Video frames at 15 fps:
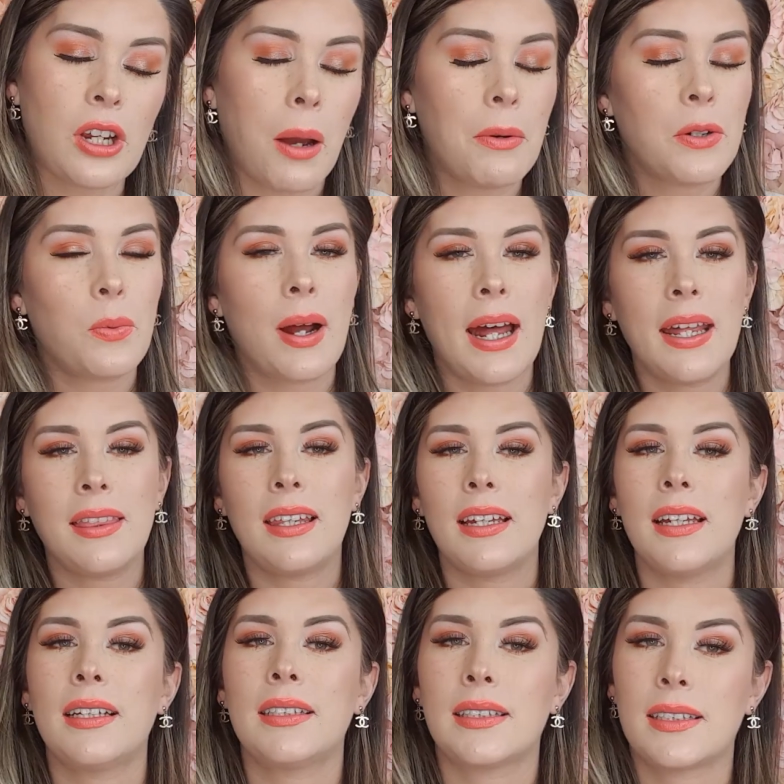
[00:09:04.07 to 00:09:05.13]
I would wear
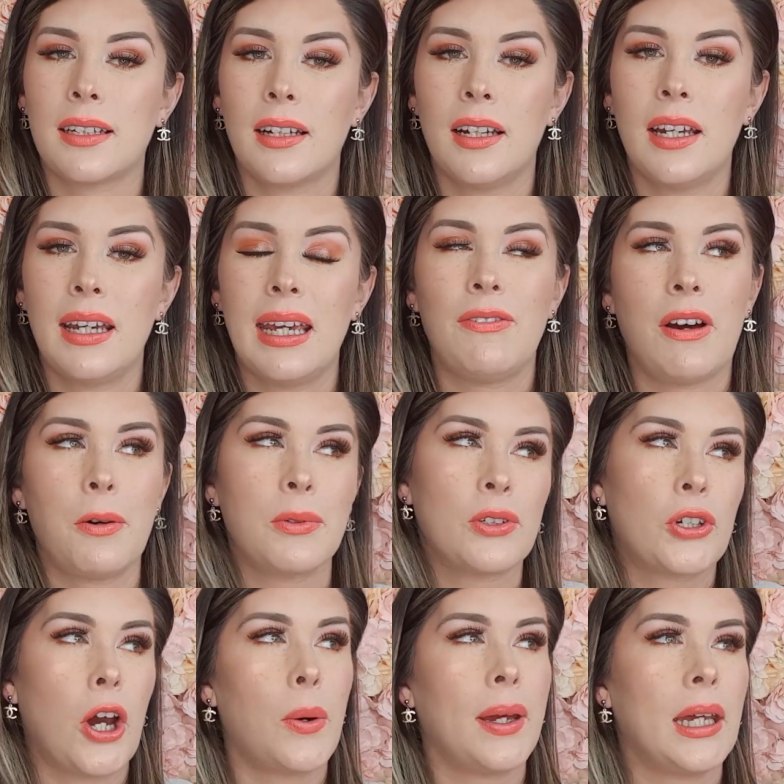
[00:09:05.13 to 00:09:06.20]
this if I was
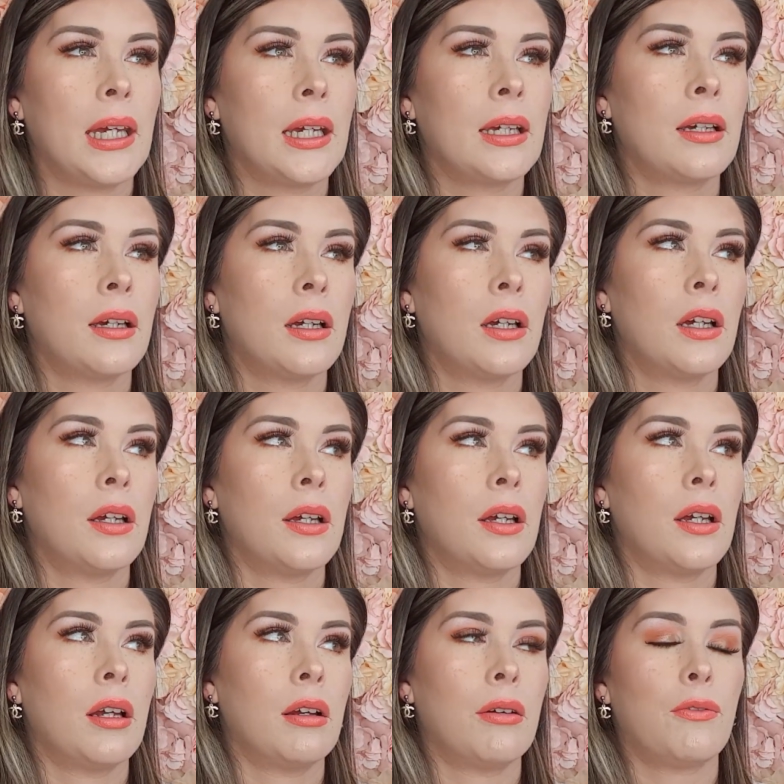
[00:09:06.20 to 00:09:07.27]
going
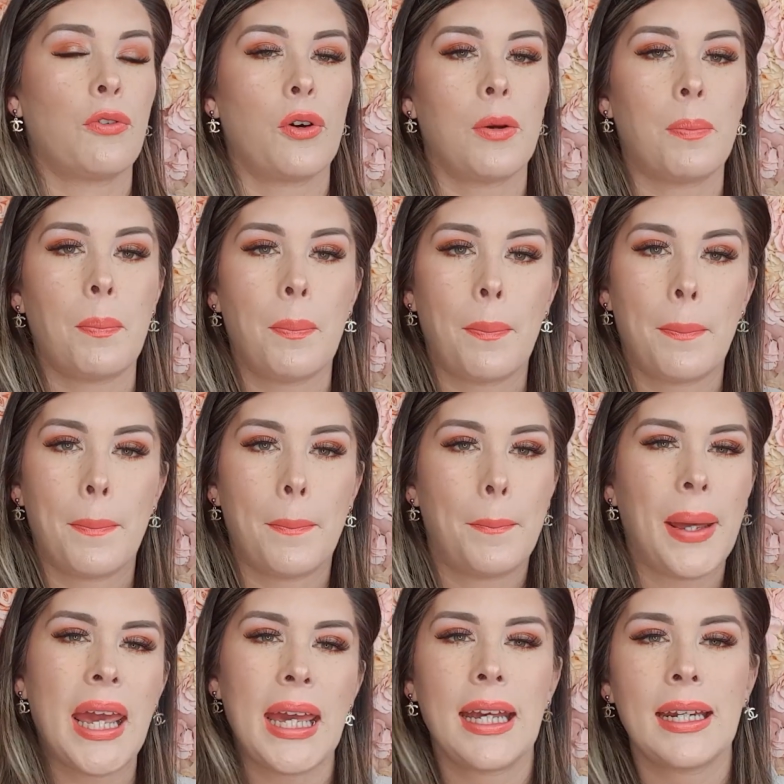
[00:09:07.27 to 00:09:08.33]
for a
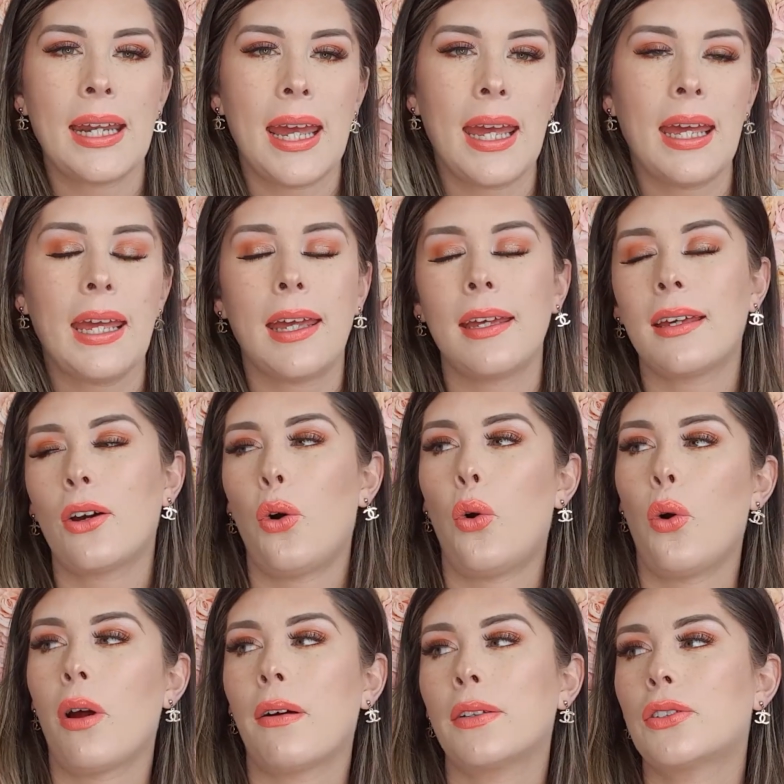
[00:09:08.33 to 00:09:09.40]
picnic
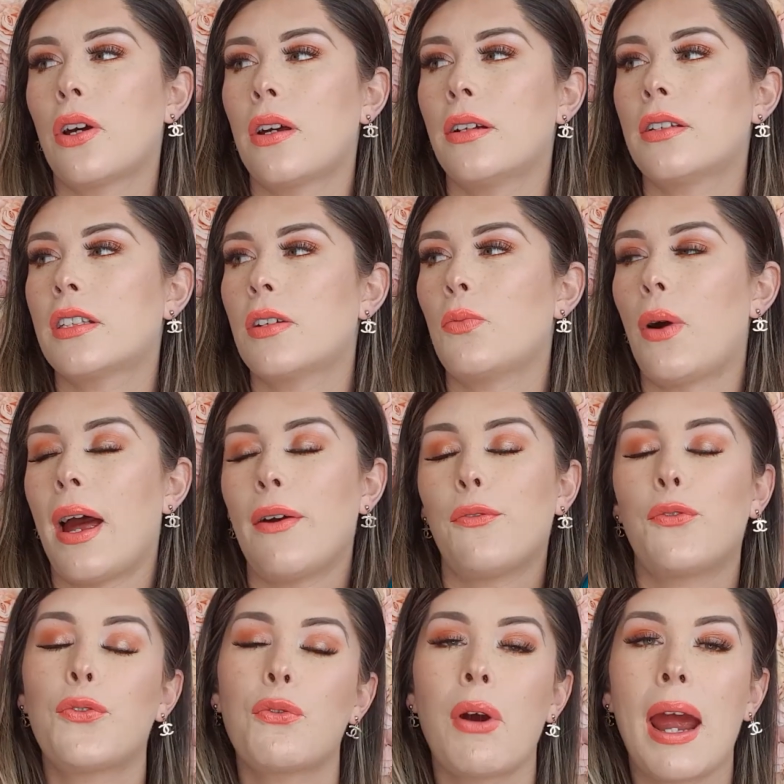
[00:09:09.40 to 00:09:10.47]
or I was going somewhere
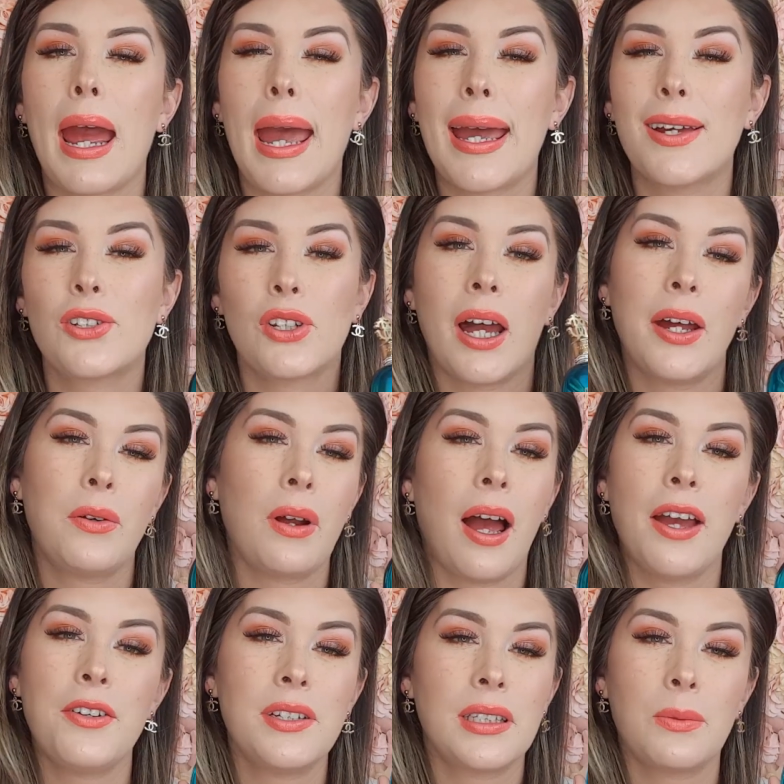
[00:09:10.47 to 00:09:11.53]
fresh.
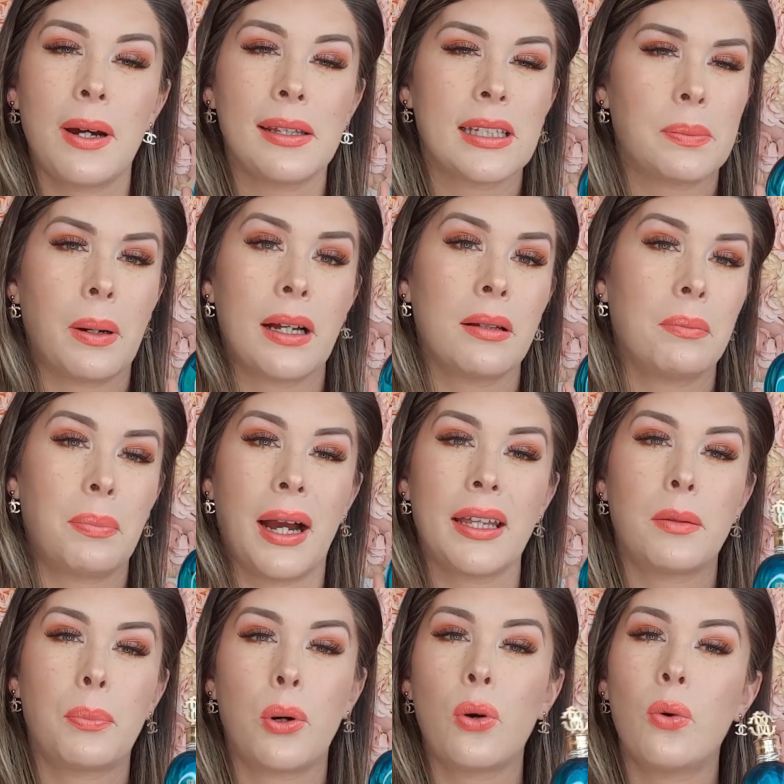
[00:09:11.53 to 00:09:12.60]
I used to wear this by
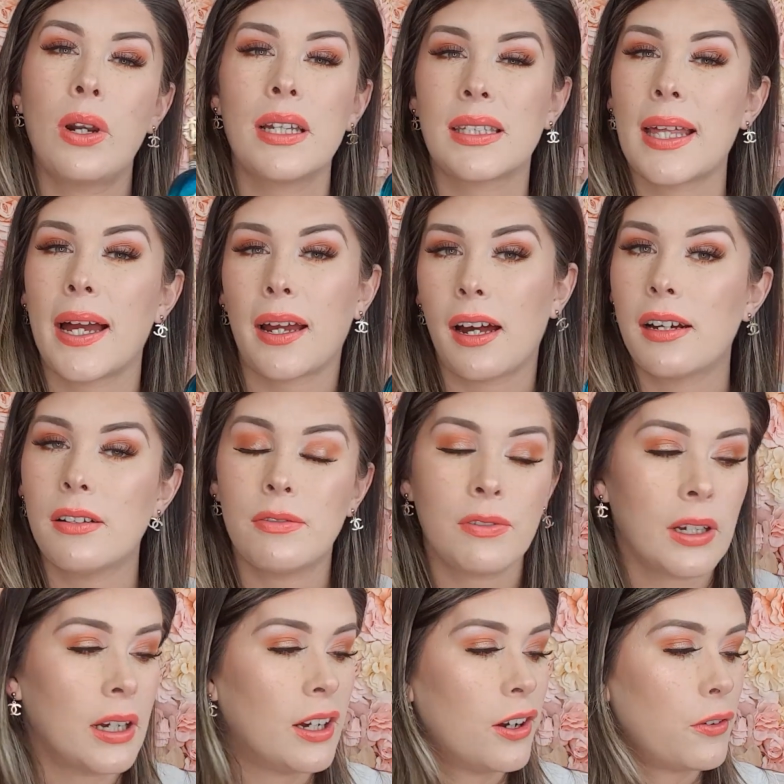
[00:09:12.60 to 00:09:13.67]
the pool. It's that kind of
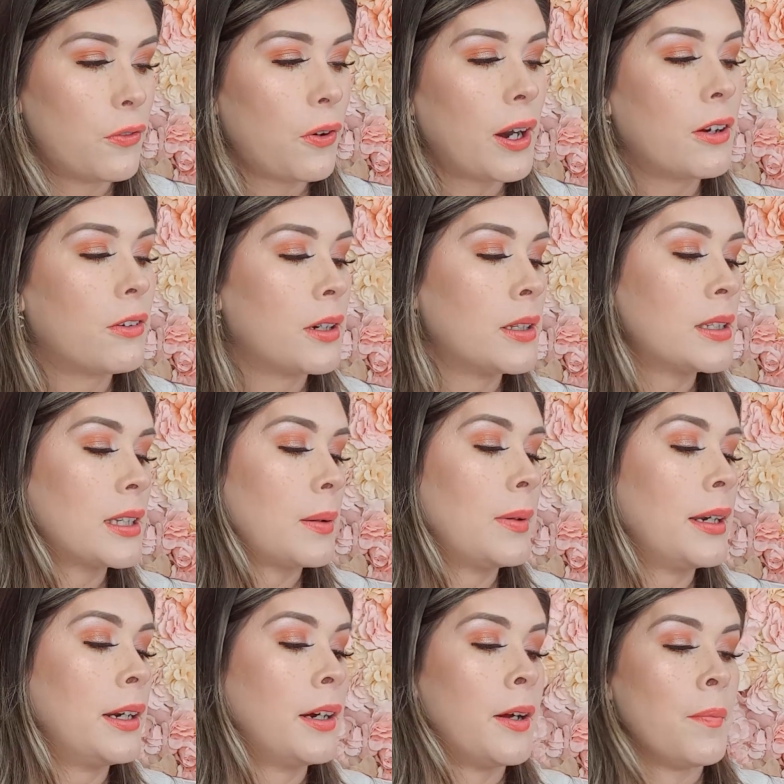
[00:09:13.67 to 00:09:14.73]
fragrance. I
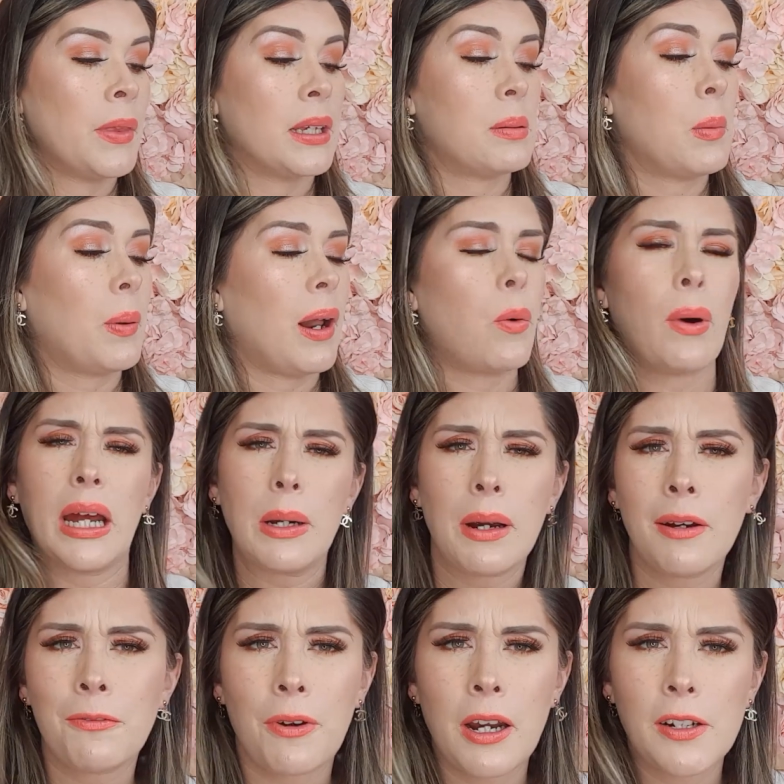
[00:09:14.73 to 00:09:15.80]
mean, people are like, why are you
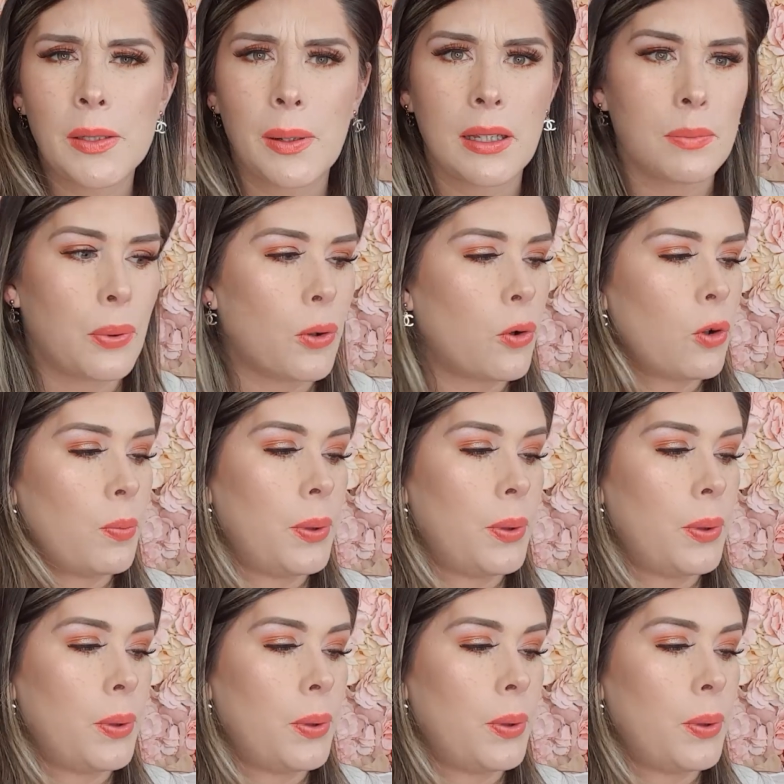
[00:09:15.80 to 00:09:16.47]
wearing fragrance by the pool?